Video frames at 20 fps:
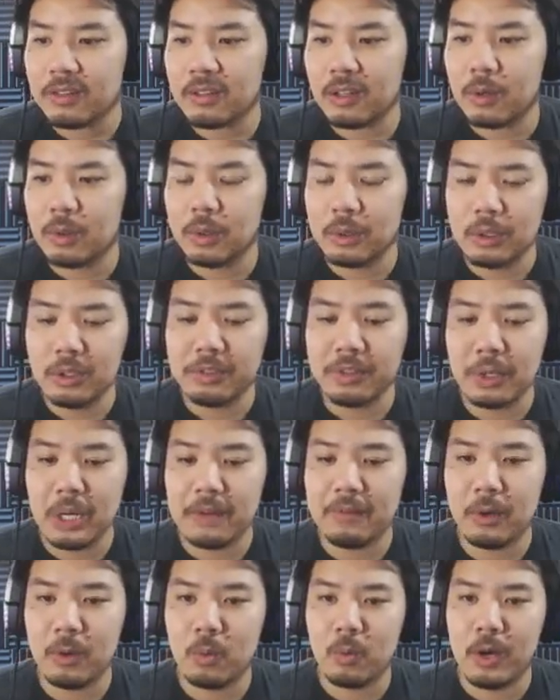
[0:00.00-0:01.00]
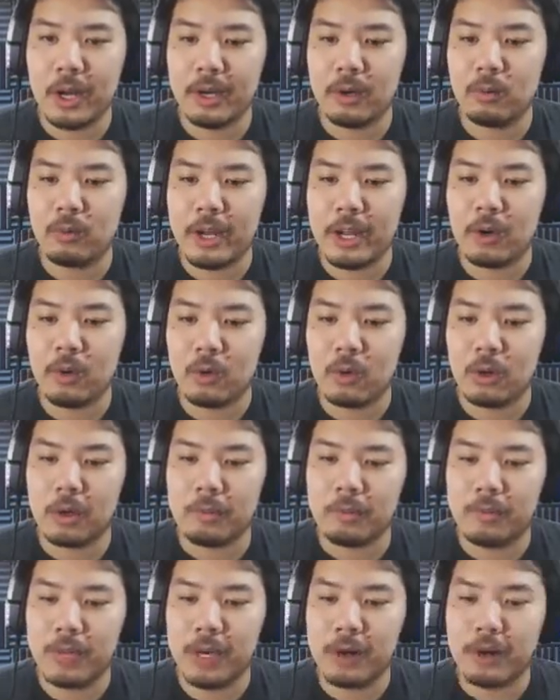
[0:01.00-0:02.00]
So Luffy will have a one red
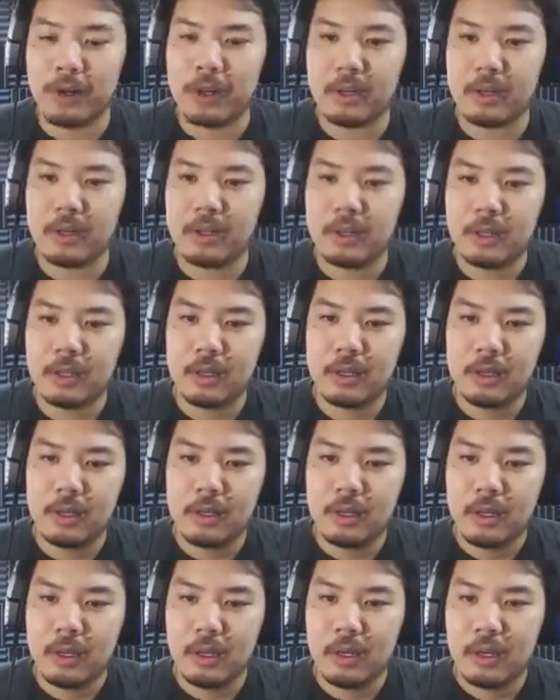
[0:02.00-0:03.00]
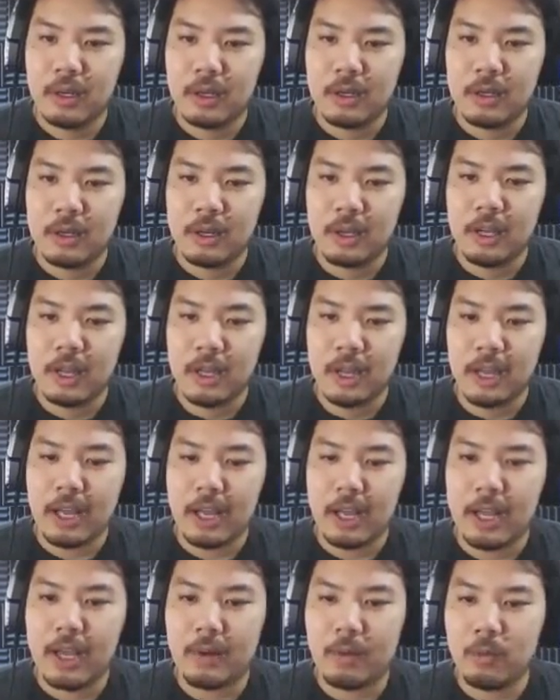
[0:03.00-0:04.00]
orb barrier. Uh,
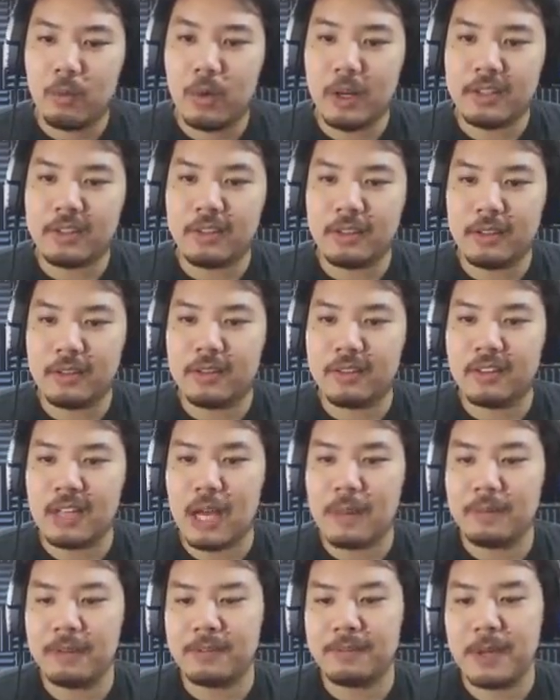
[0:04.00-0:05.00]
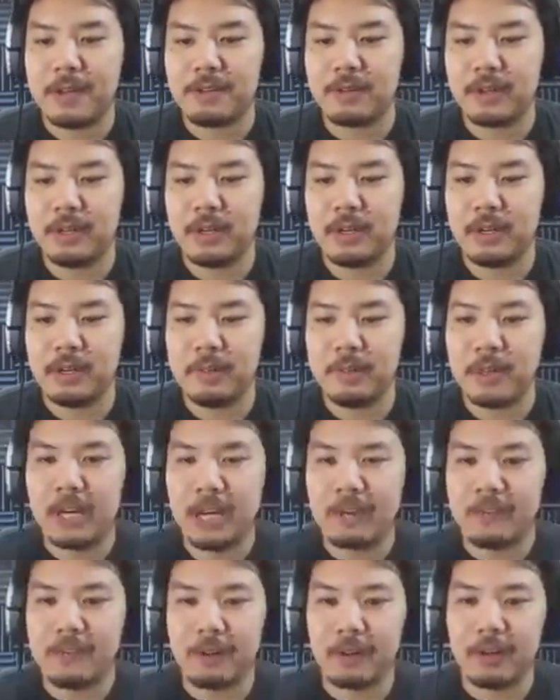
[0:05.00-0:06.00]
I want to use Sabo's special here, but
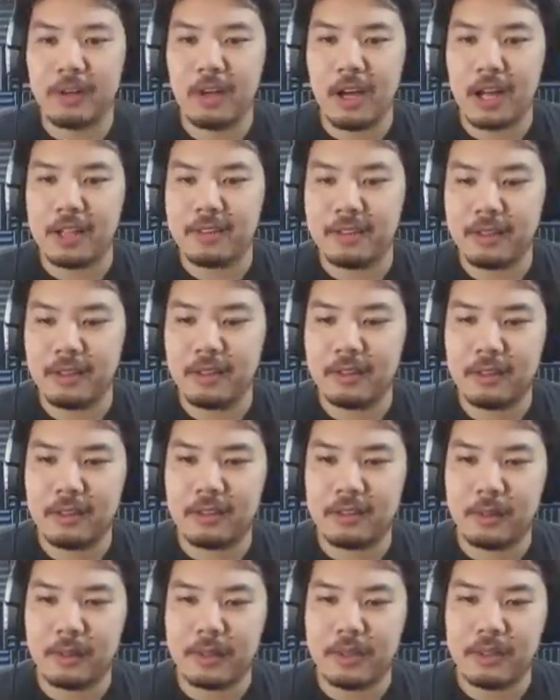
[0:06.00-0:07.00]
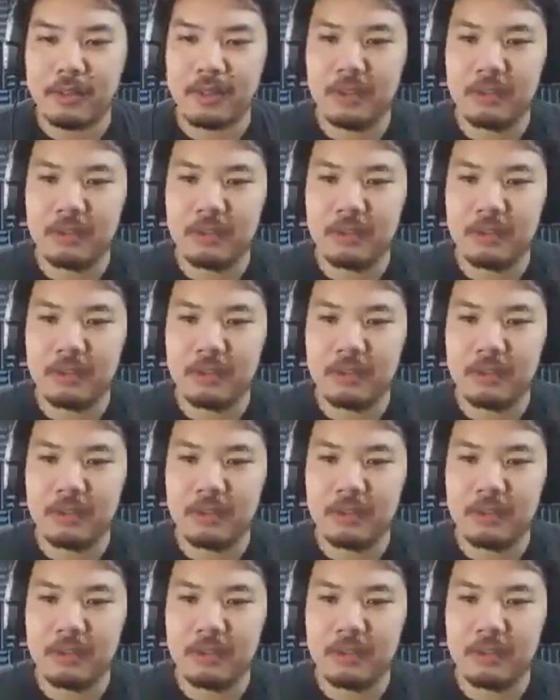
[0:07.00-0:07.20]
I forgot to use it, so we'll